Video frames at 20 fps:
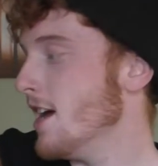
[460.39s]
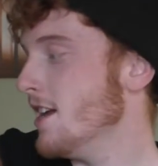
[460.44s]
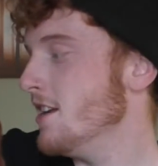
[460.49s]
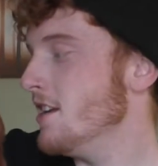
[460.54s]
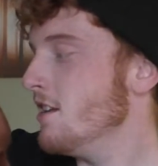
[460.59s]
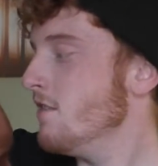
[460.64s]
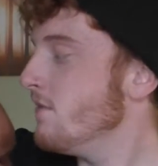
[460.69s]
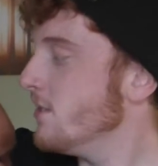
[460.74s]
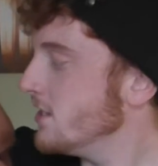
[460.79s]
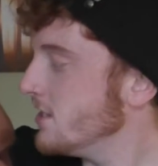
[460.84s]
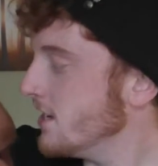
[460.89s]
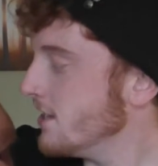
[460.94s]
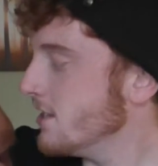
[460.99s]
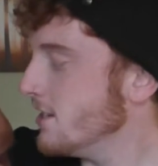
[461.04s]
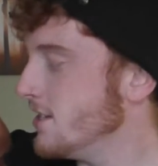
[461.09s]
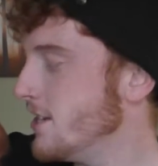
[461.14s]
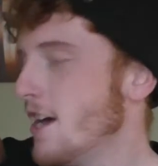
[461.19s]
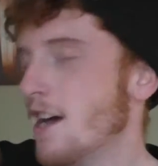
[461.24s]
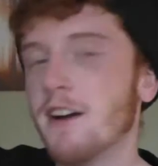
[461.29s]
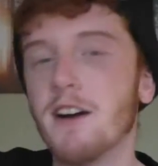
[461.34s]
I didn't even take
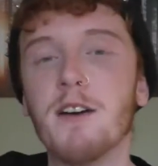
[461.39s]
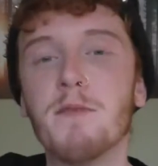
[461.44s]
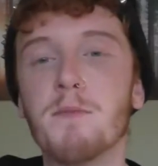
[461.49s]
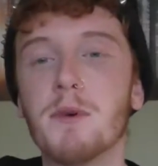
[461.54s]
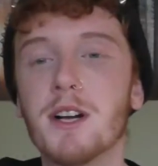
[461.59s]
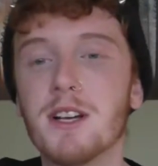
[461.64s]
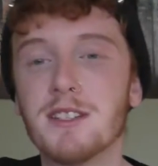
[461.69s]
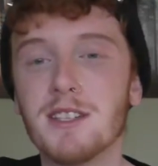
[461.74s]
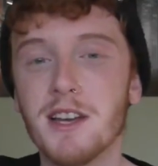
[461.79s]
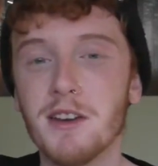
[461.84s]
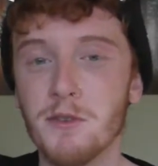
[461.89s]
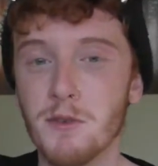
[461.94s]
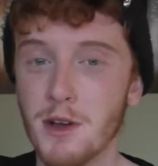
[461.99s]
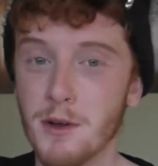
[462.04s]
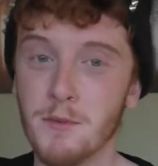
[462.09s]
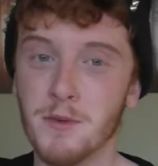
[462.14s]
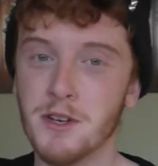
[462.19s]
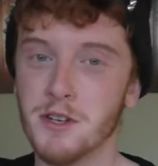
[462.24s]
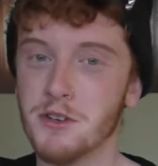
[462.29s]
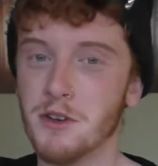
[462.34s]
the tag off because I knew I
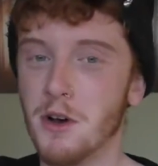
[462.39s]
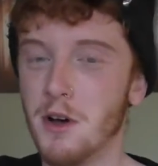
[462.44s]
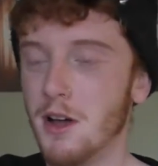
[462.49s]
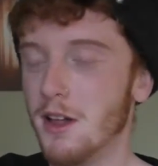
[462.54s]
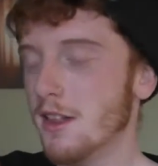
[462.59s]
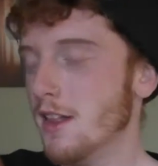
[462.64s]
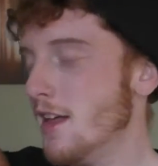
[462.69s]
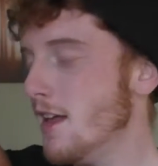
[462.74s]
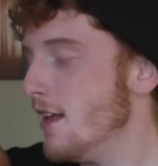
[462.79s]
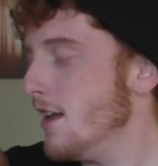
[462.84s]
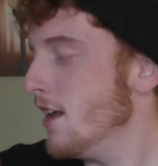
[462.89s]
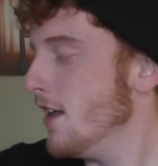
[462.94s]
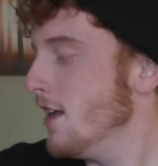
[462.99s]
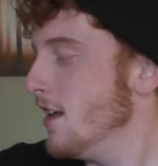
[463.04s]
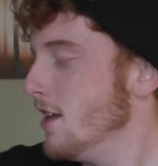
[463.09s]
wanted to haul it.